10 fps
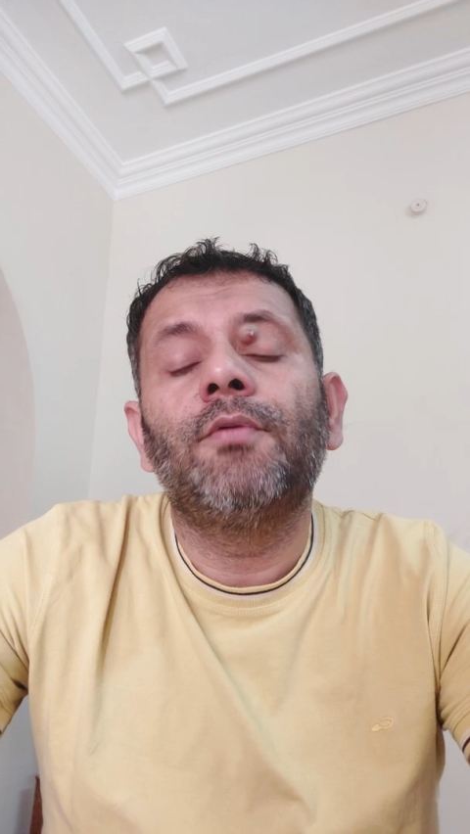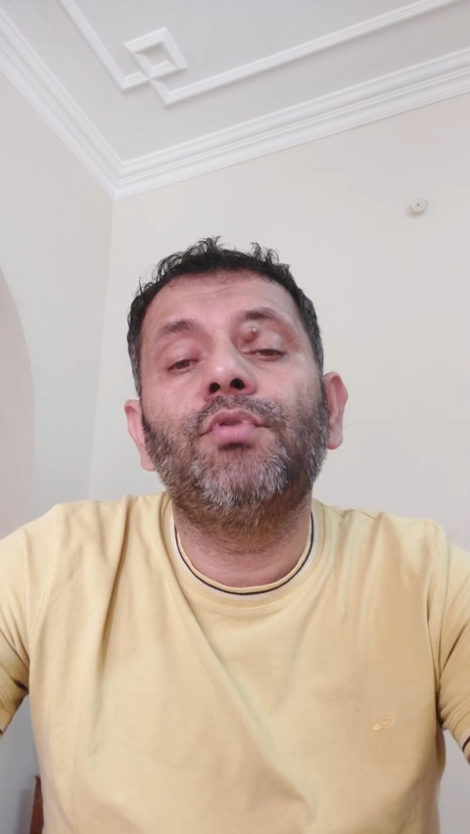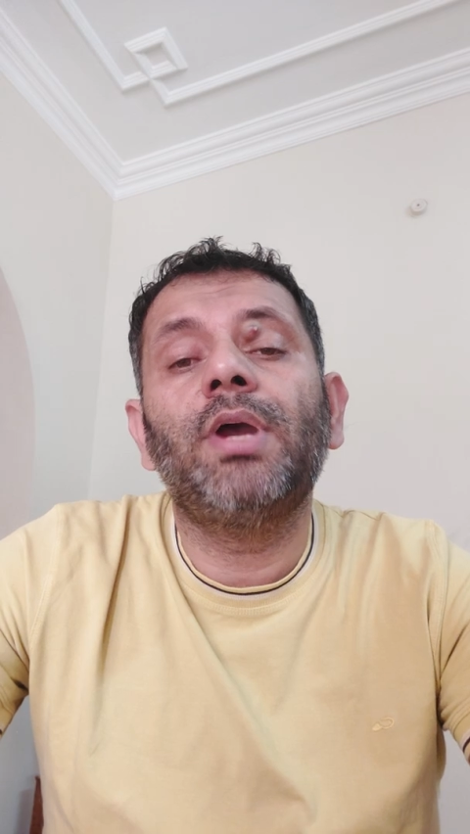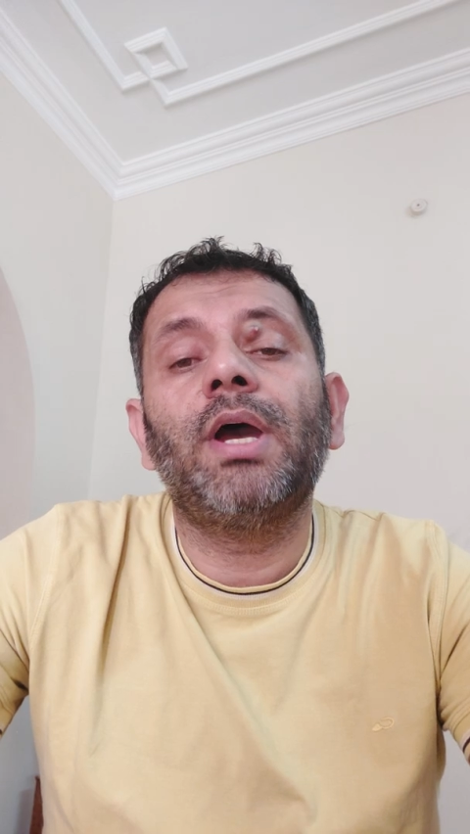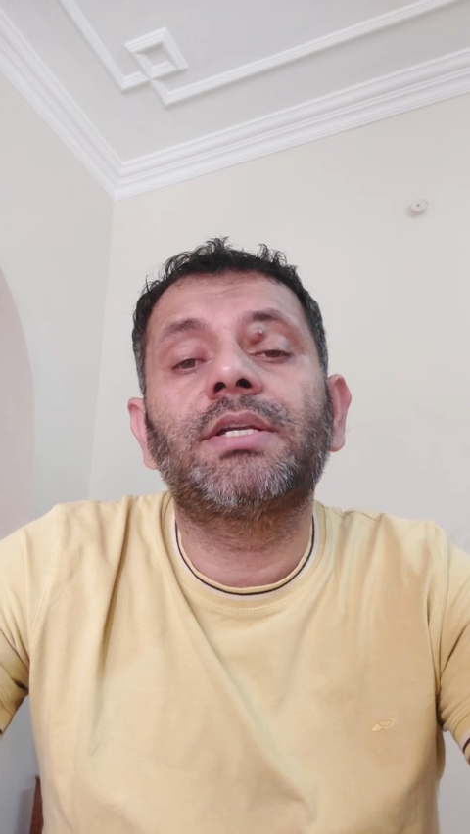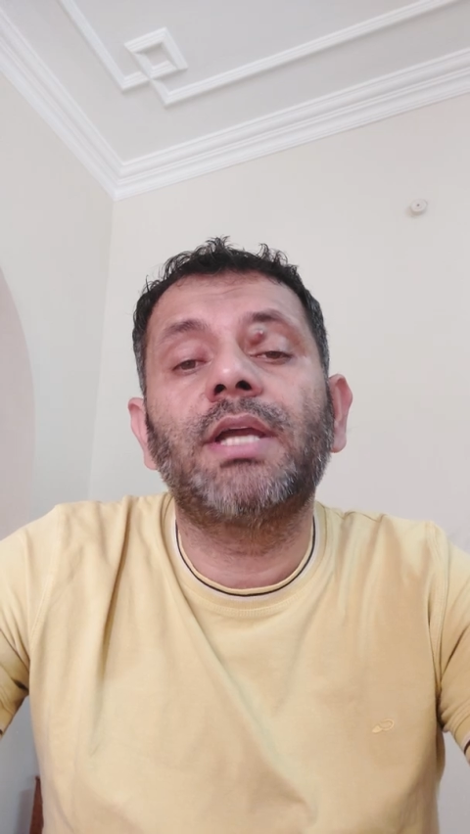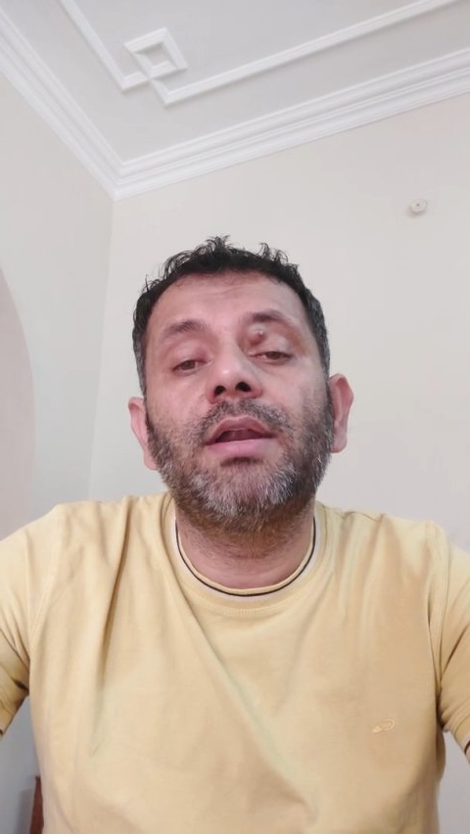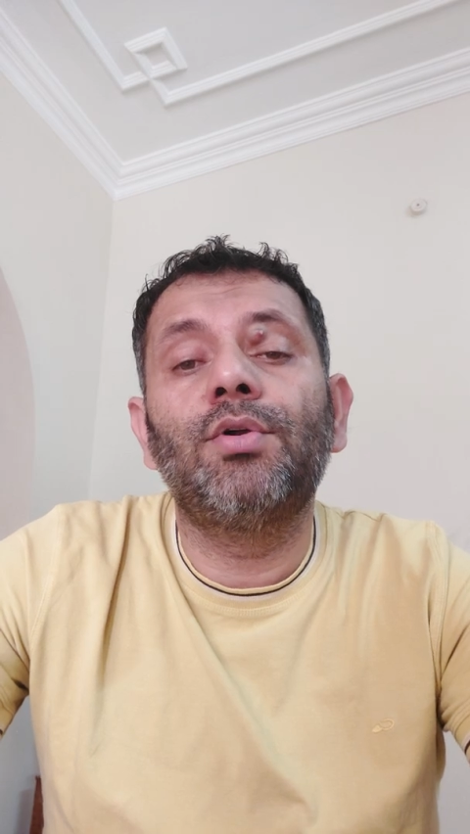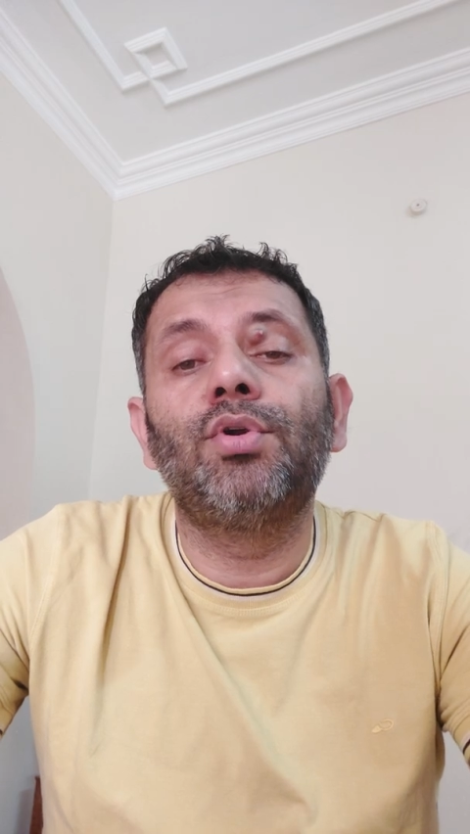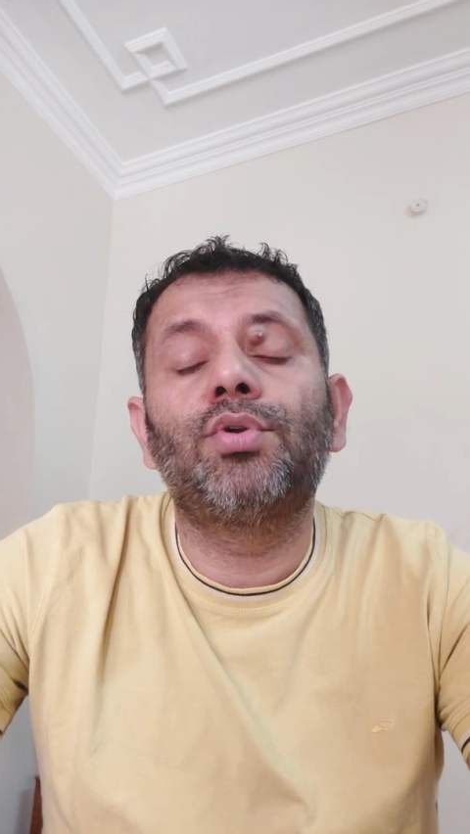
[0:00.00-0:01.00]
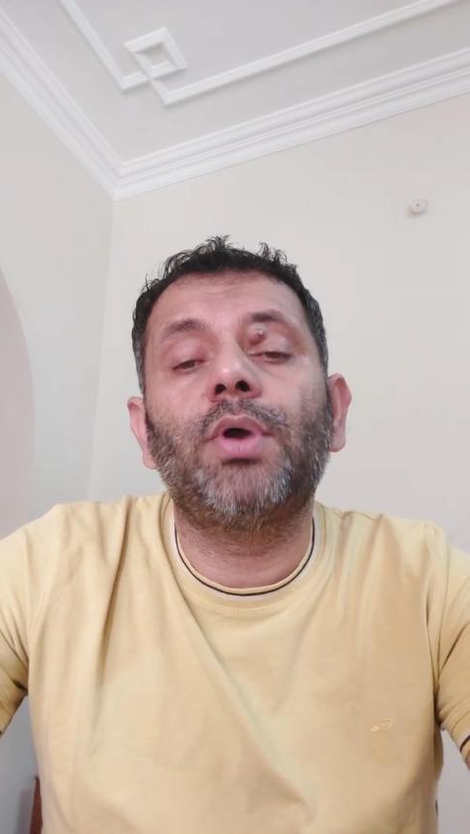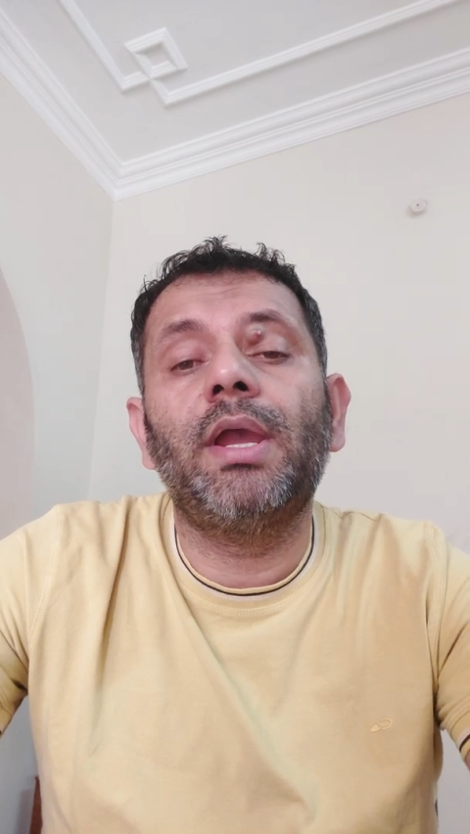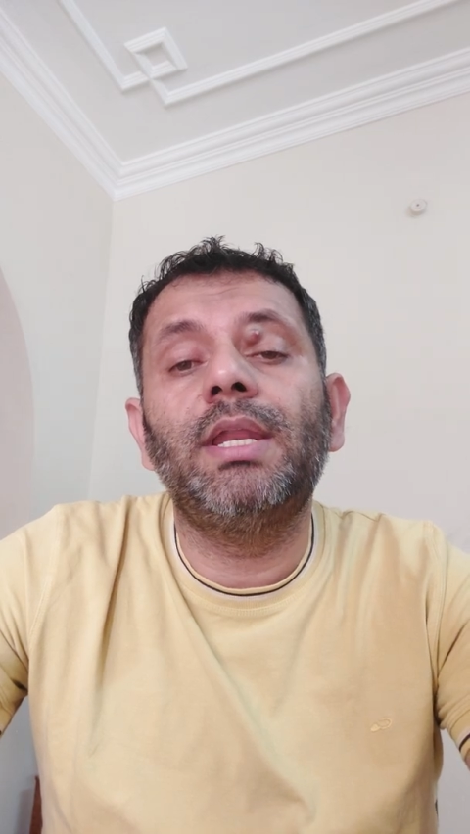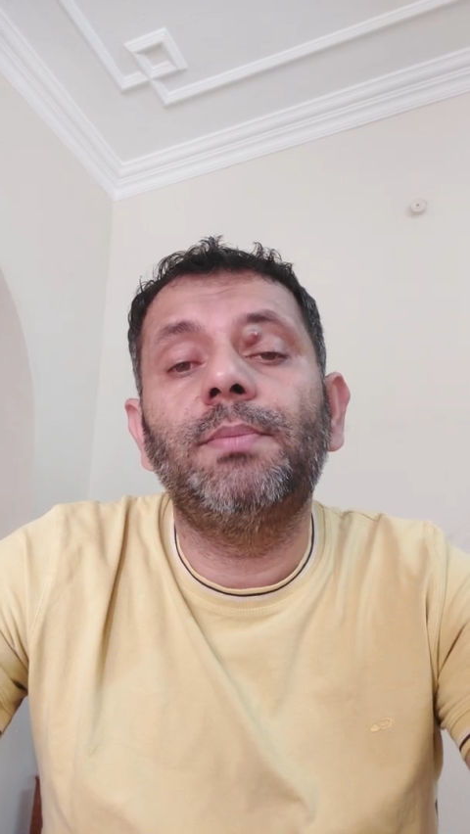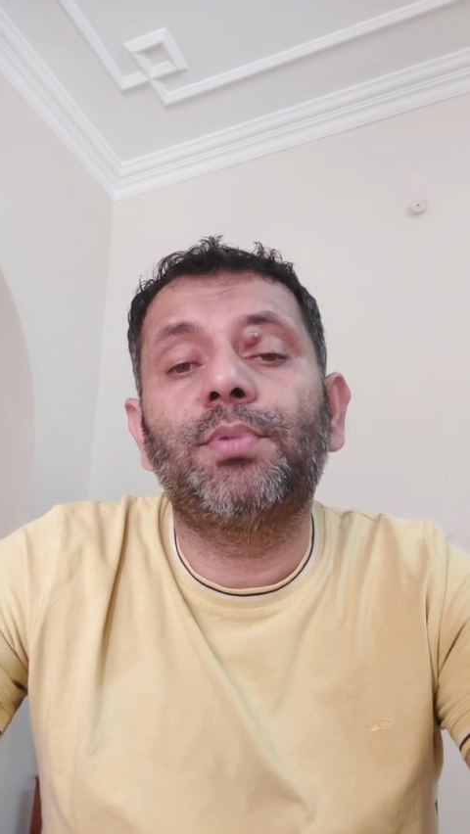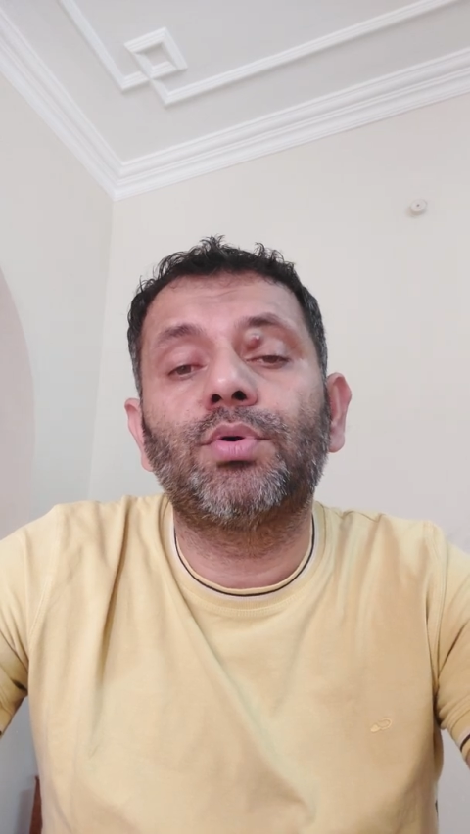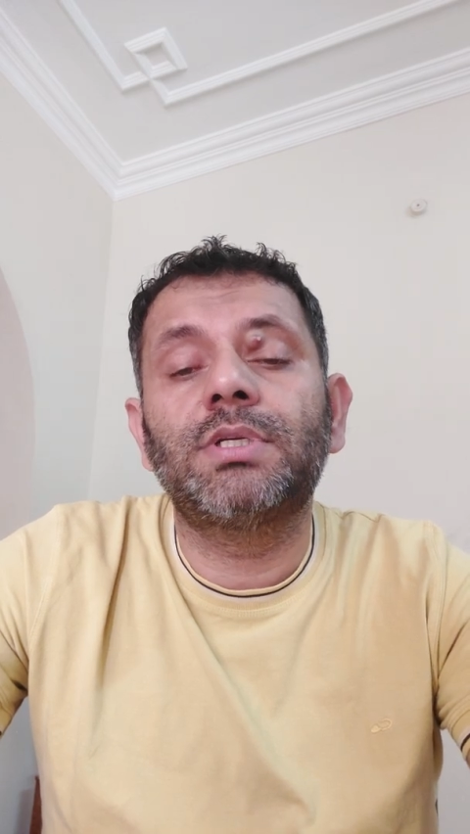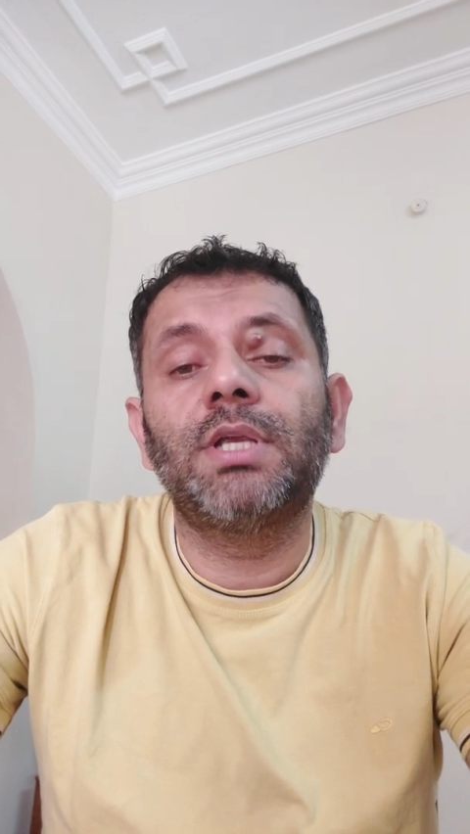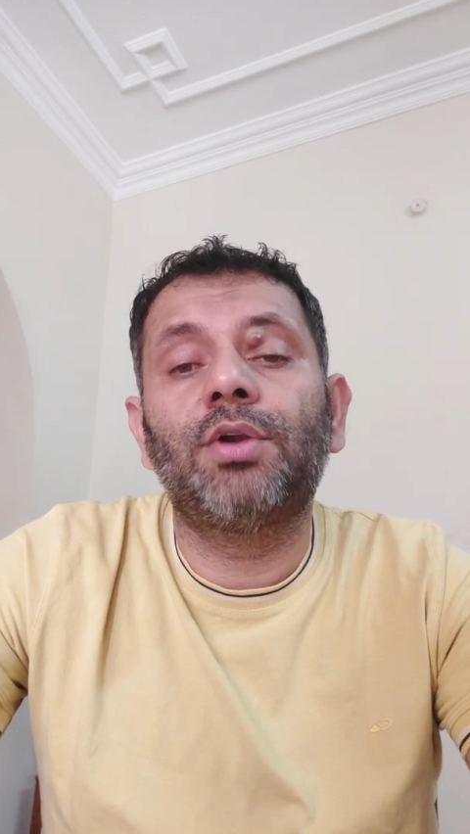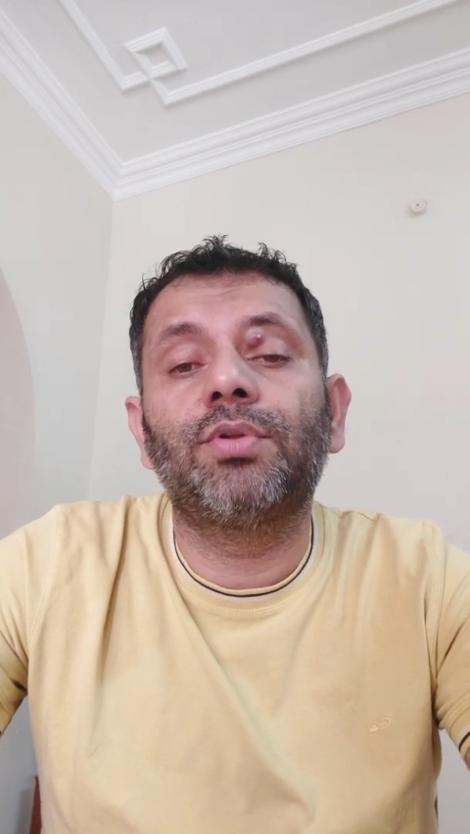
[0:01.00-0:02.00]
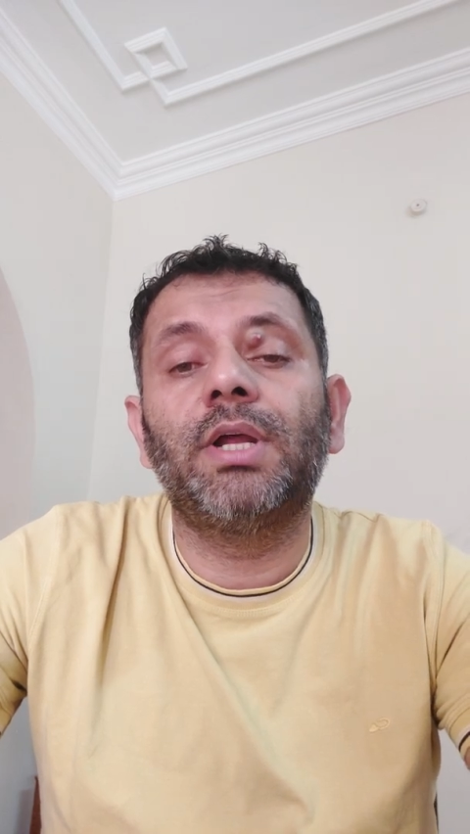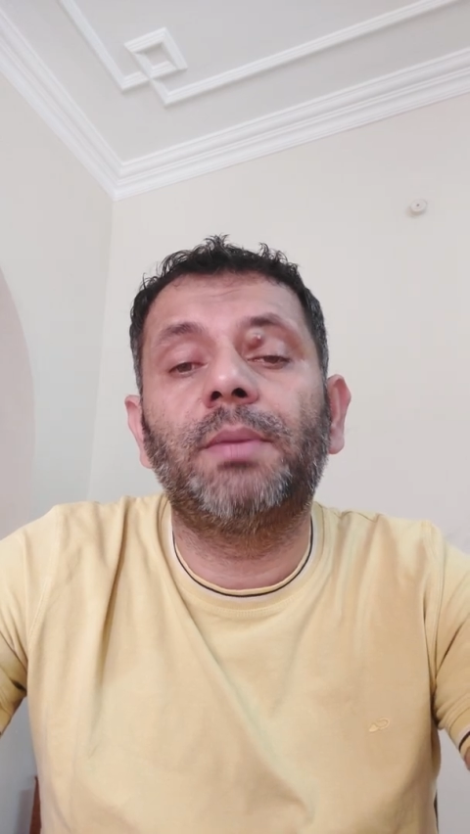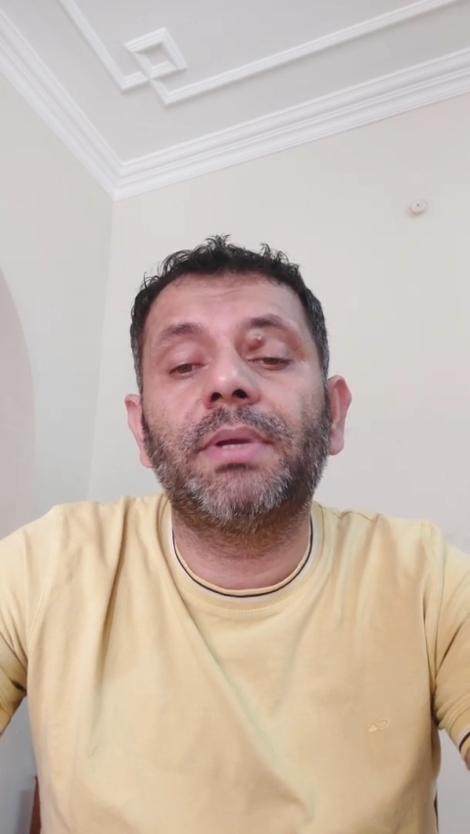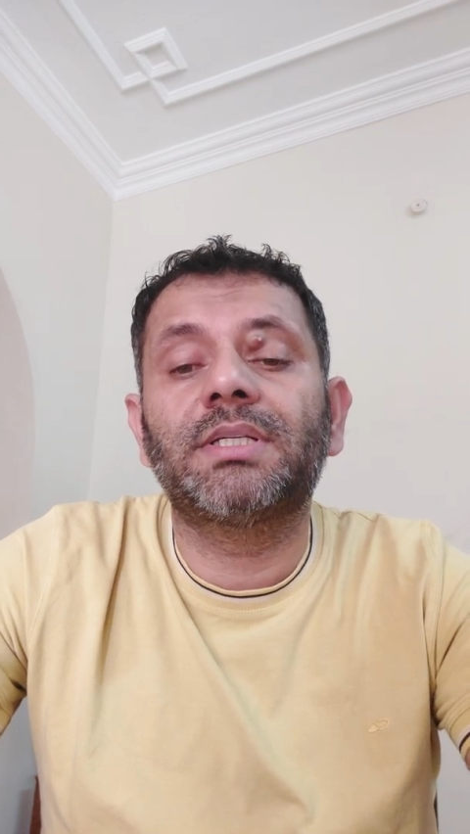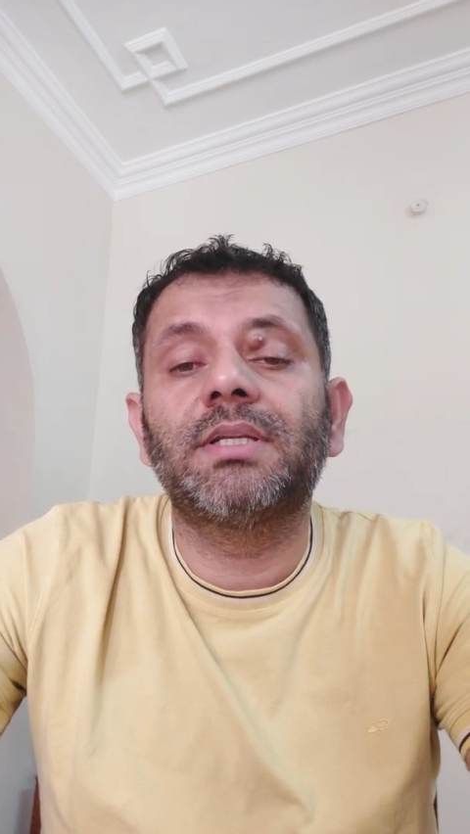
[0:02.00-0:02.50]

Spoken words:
we are scheduled to any procedure to that